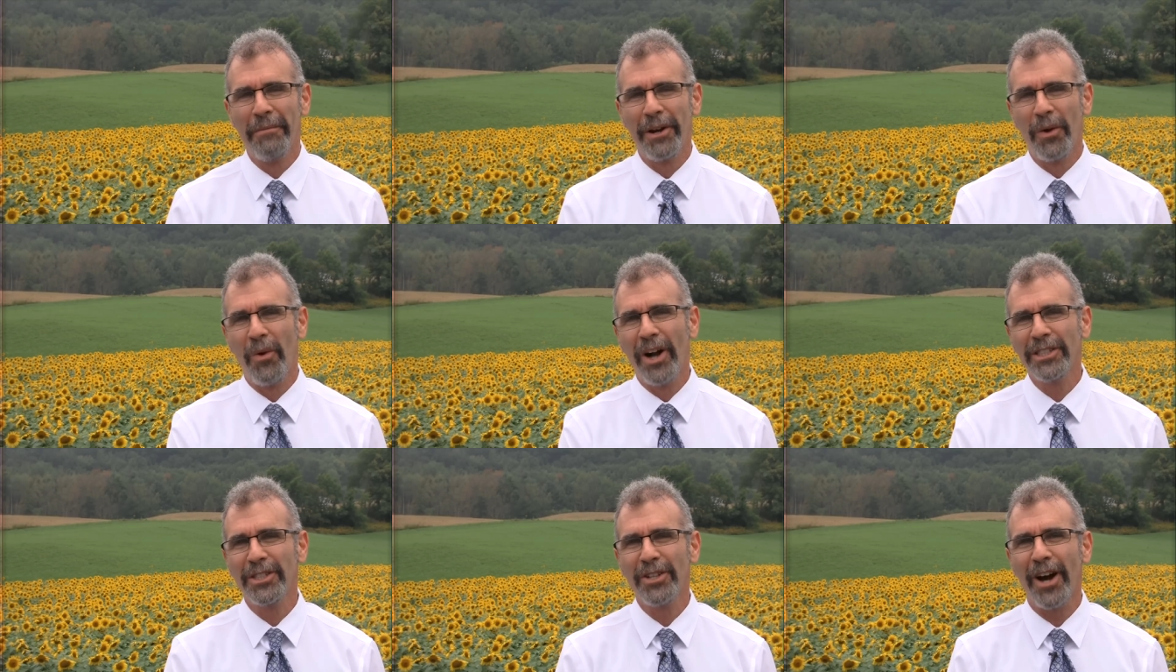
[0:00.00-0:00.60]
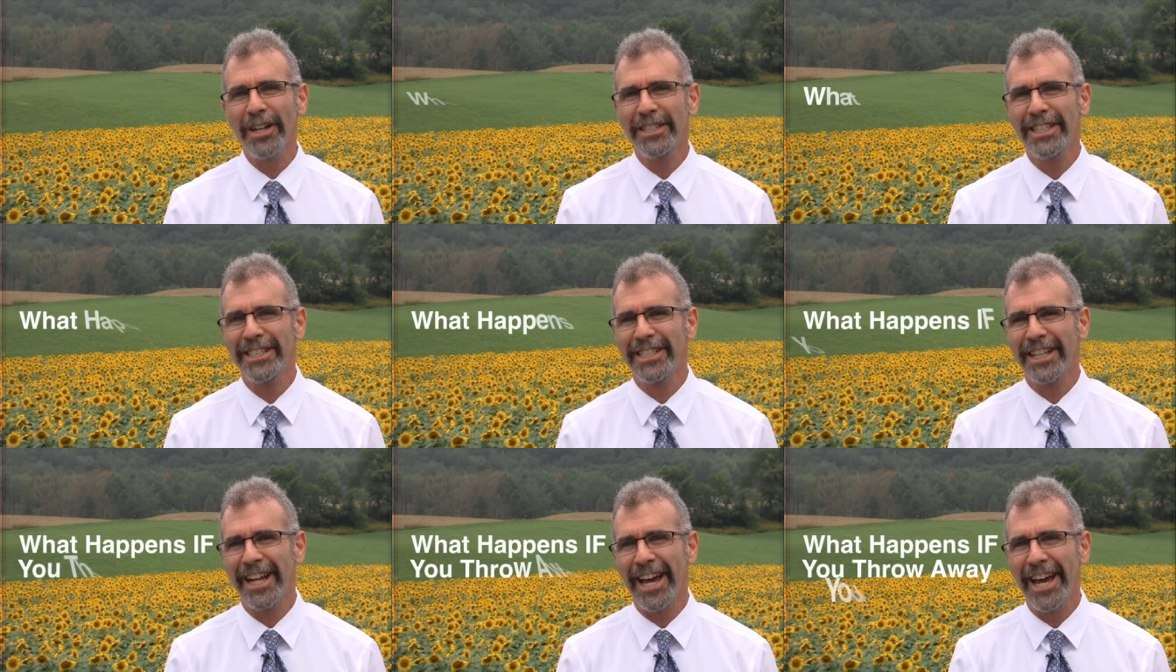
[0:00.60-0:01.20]
But I want to talk
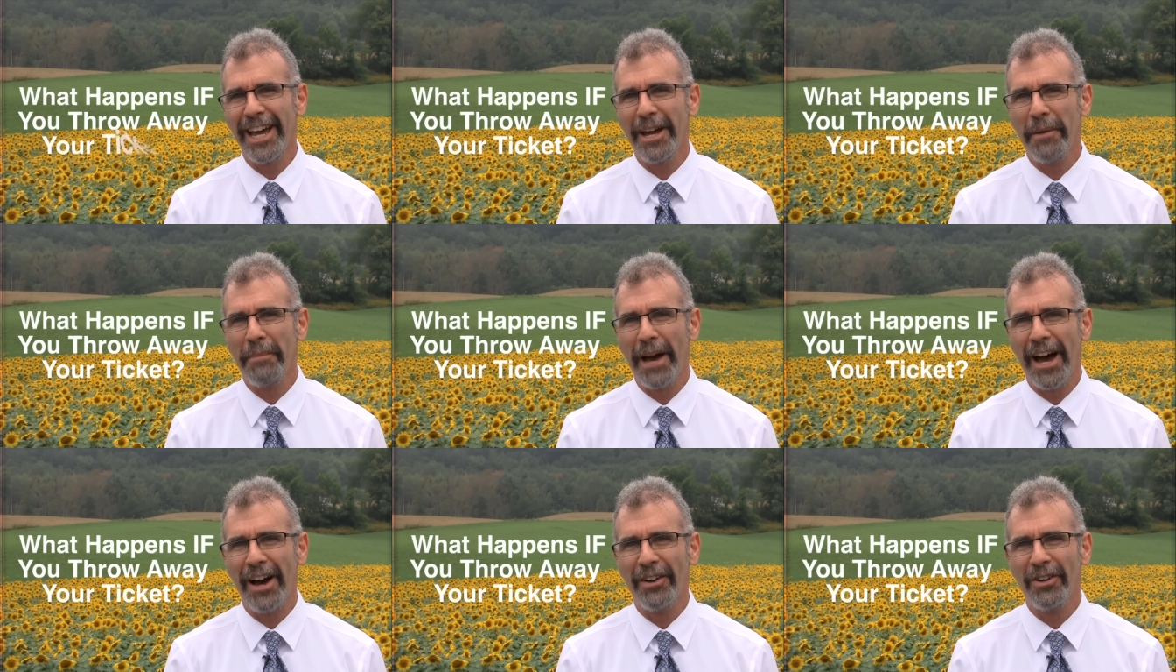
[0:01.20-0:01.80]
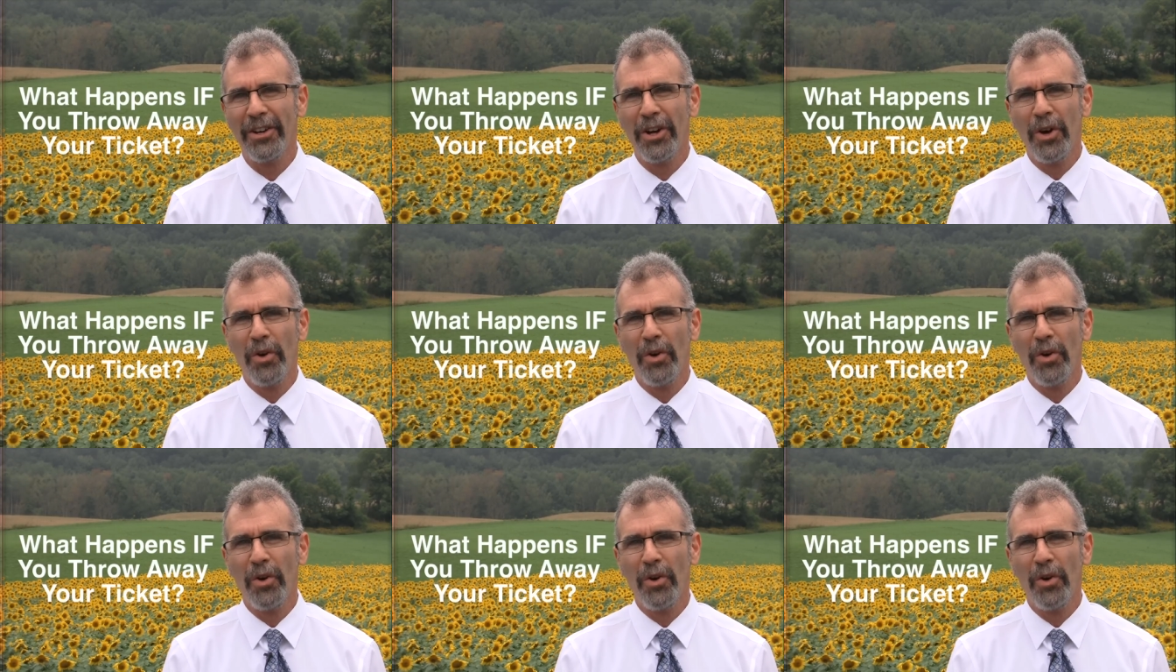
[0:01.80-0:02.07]
to you today about